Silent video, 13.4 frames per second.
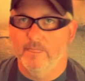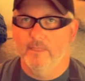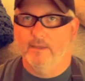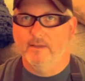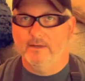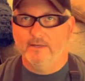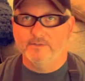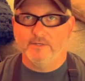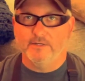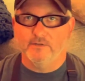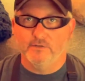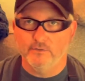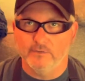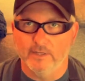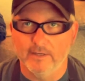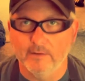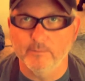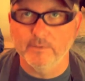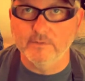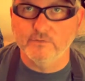And as I do that,
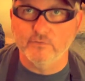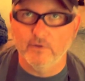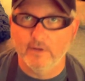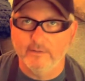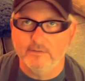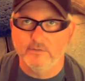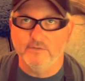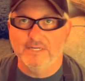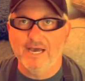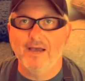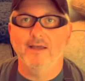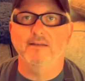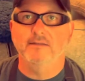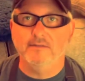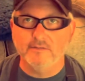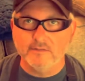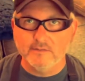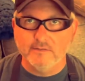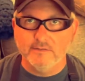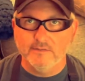I'm going to try to not
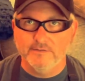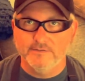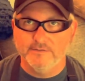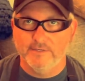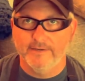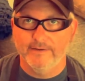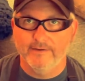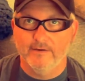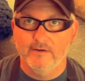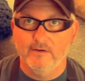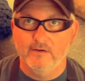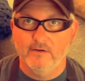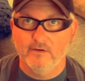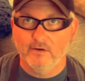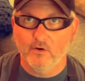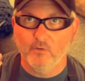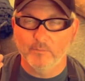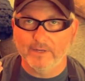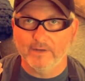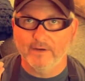say, oh
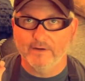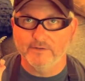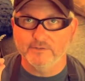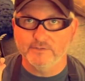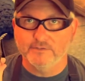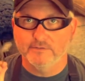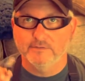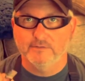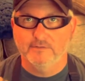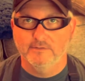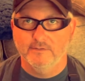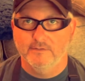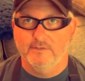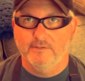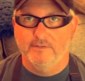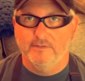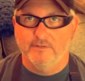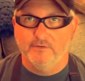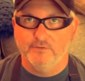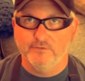my gosh.
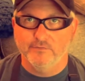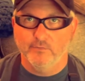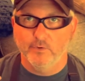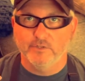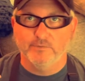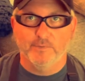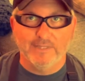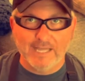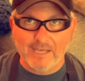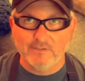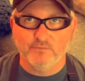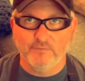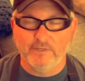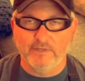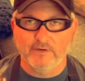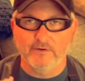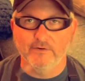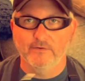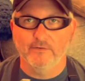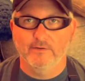If you watched my last
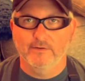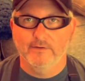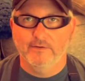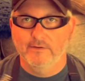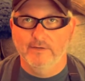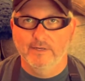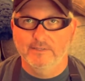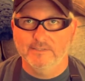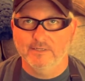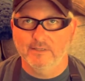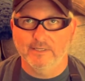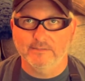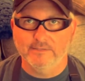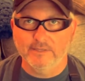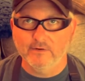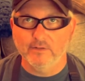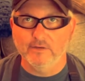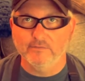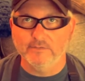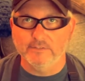video, I said it like 10 or
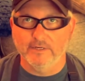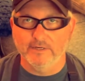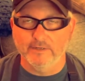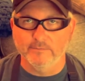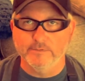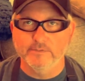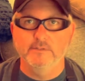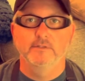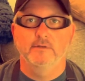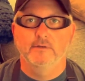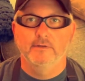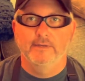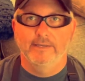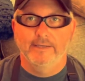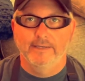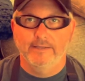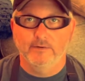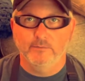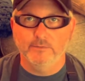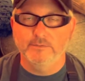11 times,
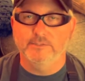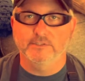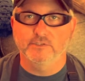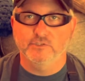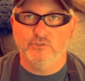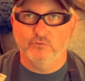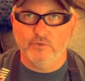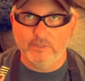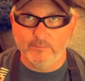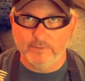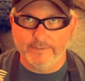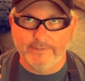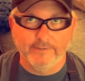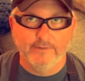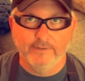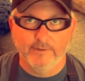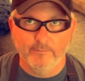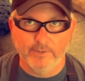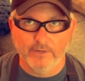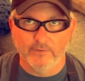and it was extremely
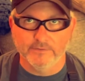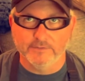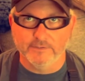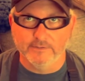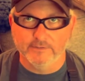embarrassing.